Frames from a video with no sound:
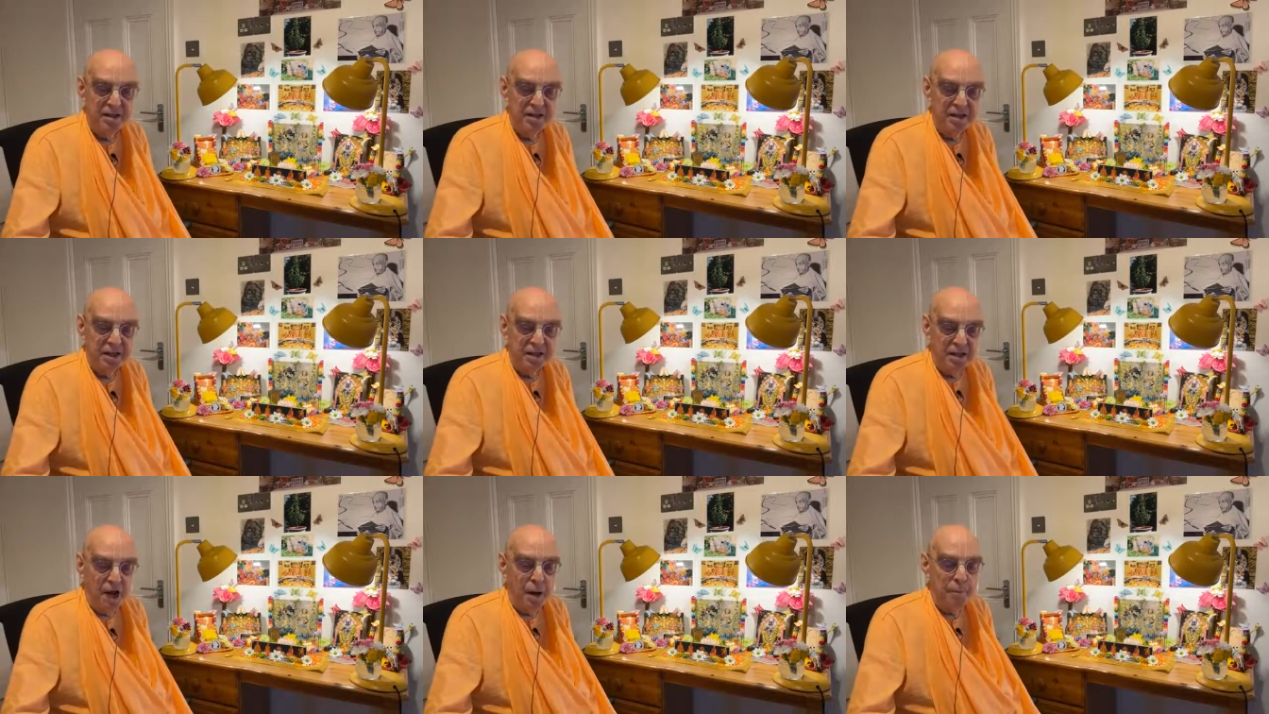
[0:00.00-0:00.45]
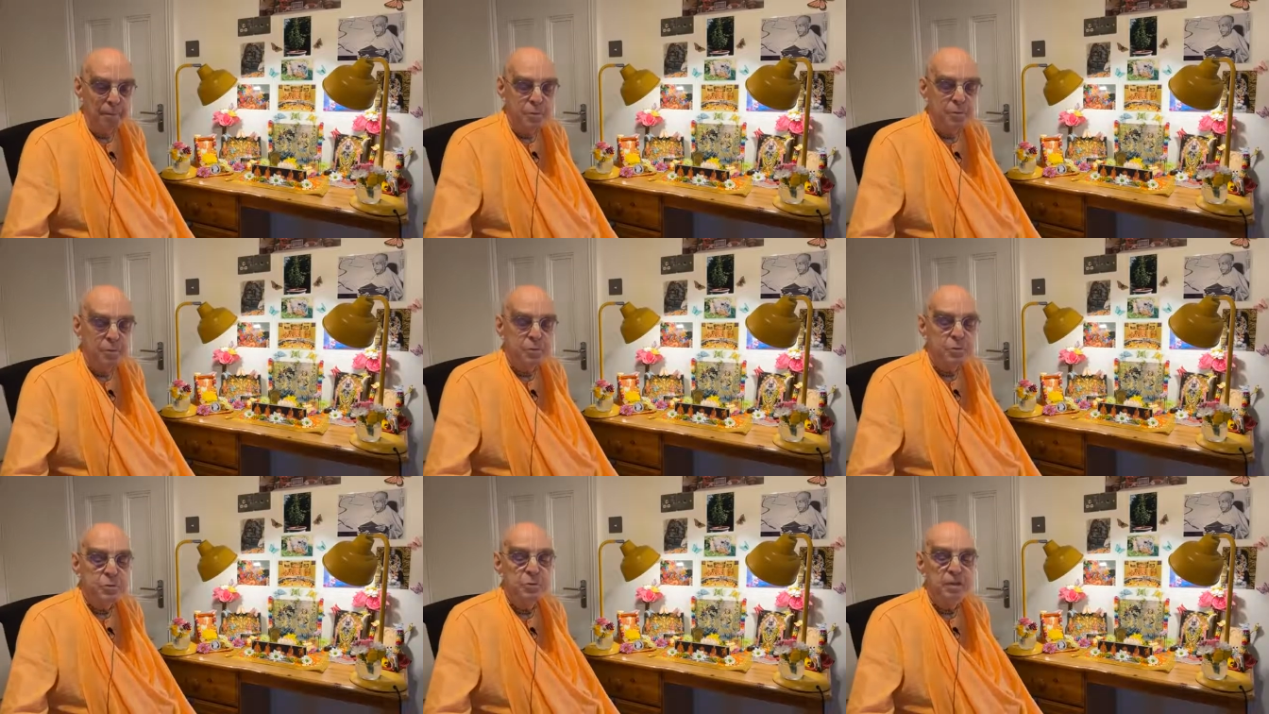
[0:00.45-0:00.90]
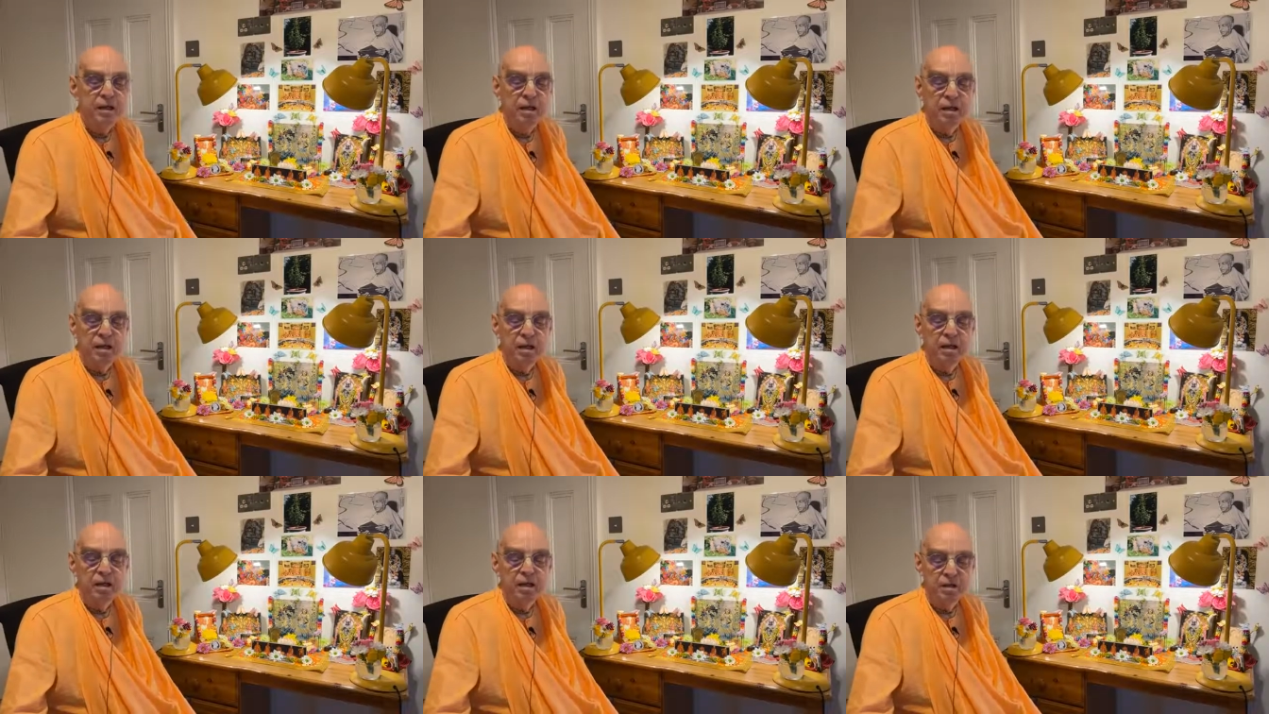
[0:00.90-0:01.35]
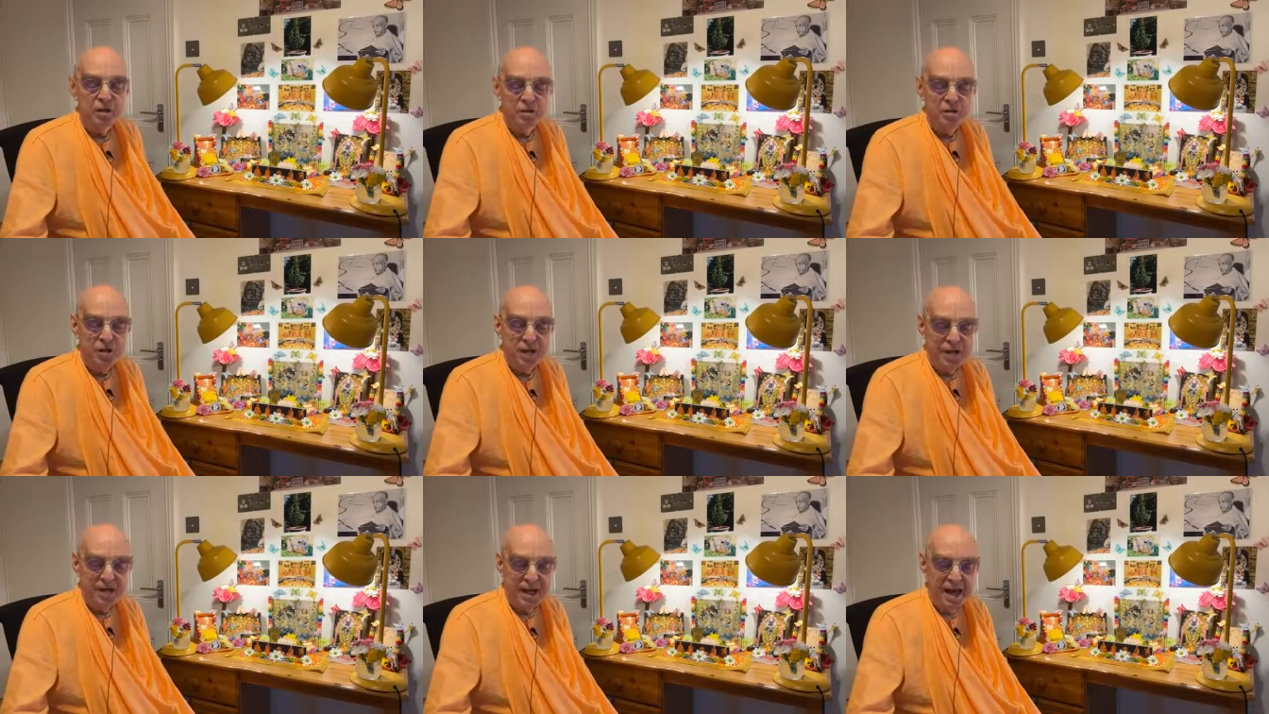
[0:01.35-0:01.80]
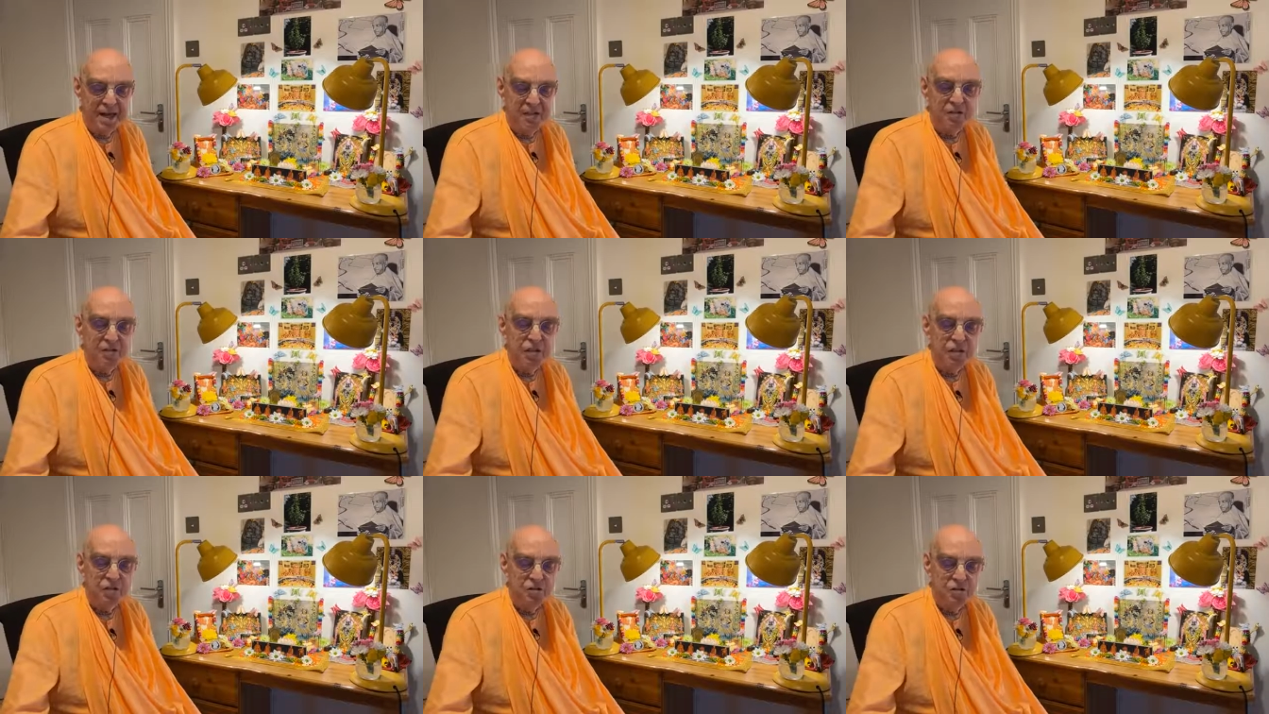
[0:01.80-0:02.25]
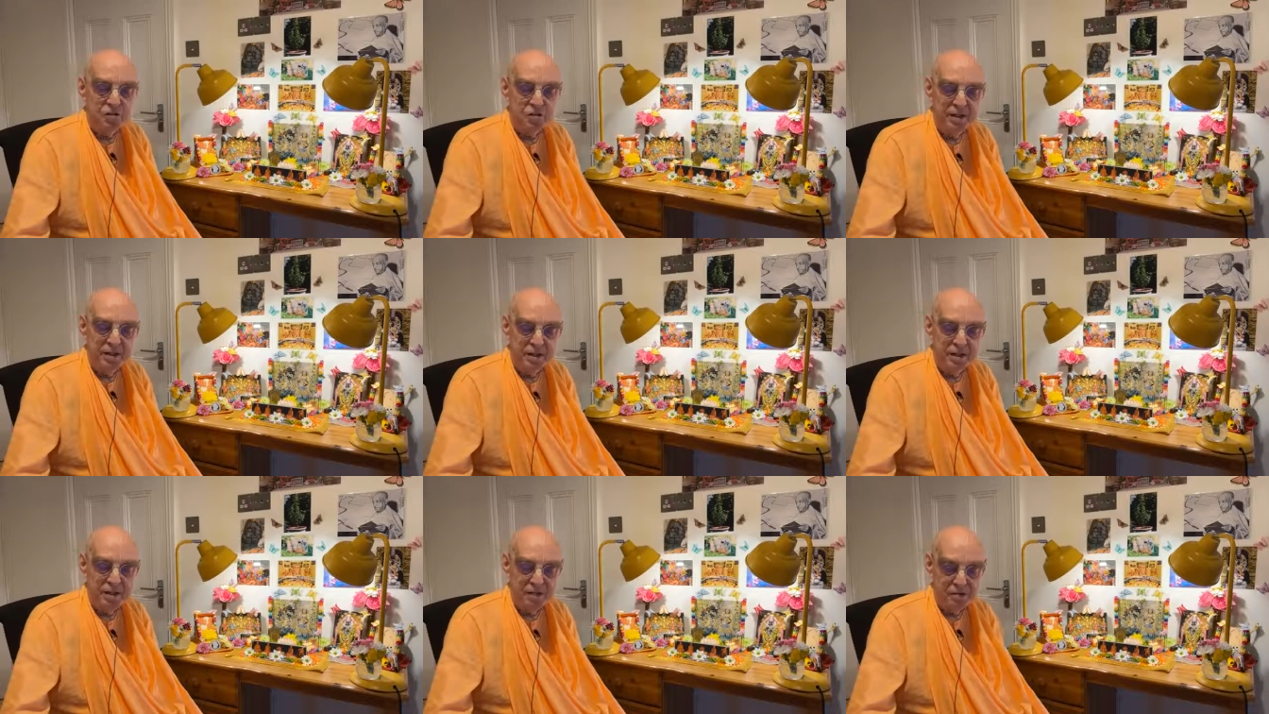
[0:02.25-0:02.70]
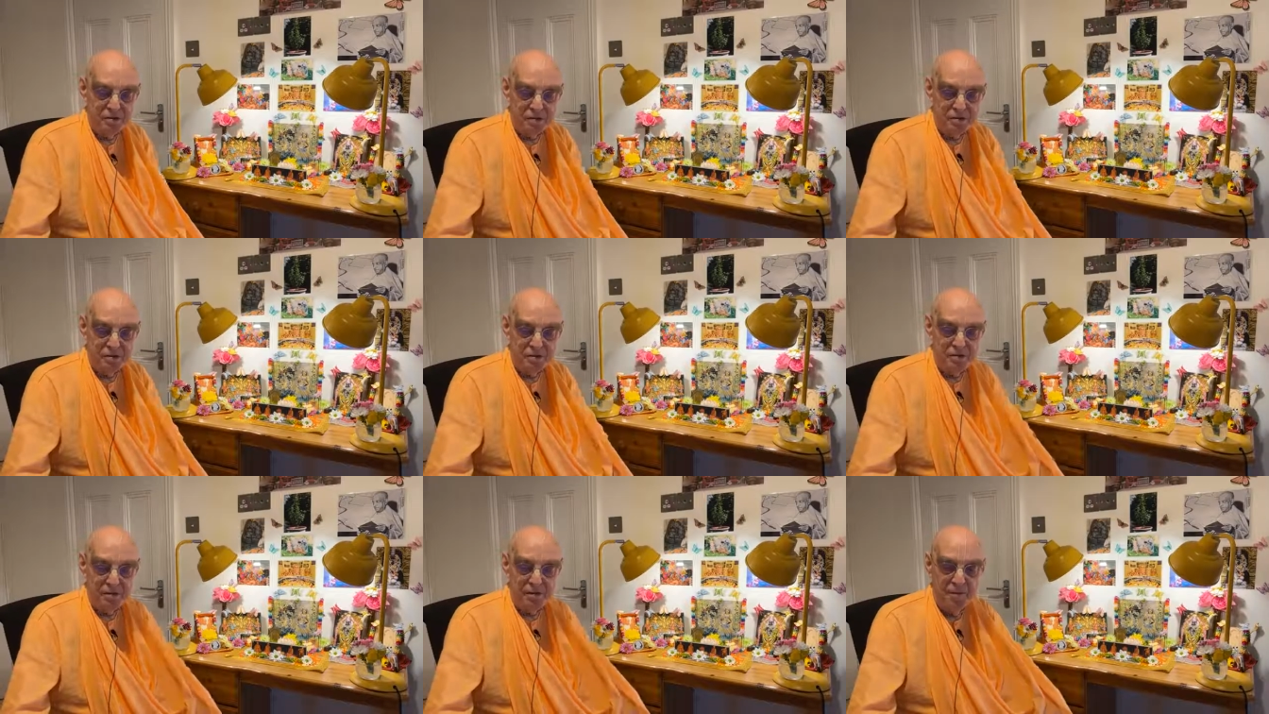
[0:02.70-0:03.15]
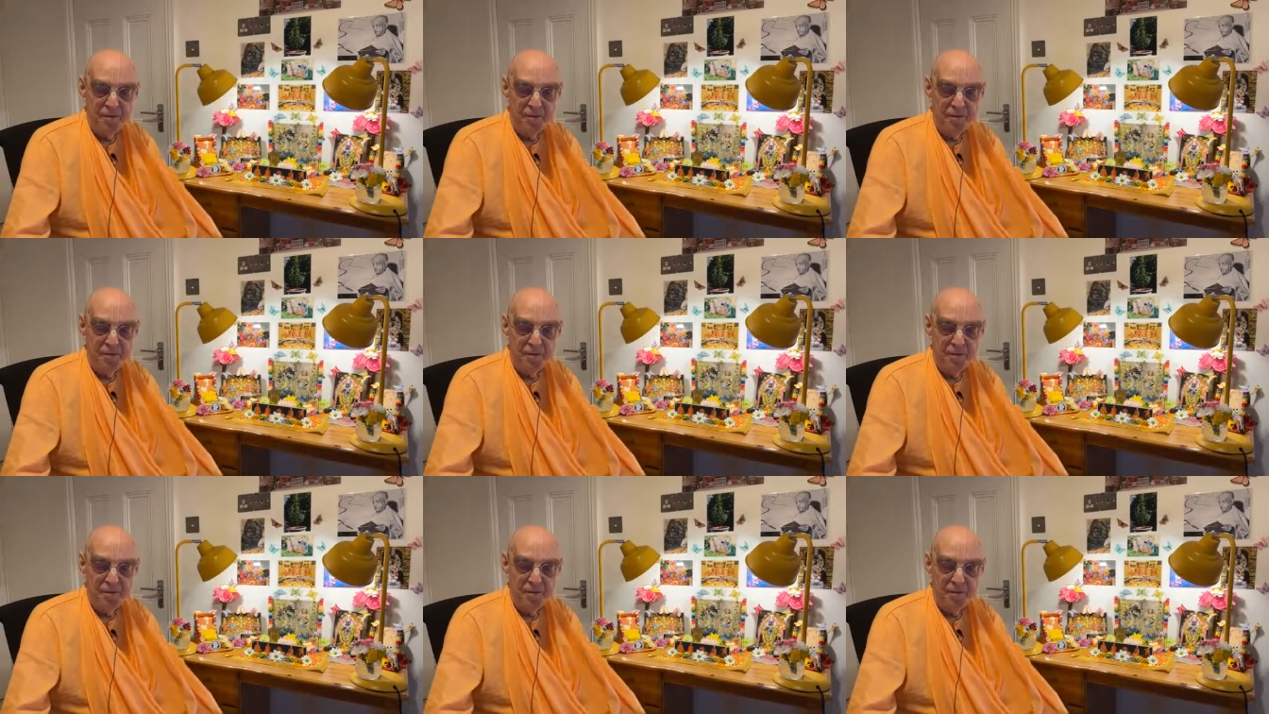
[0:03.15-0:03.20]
and uprooting gigantic trees.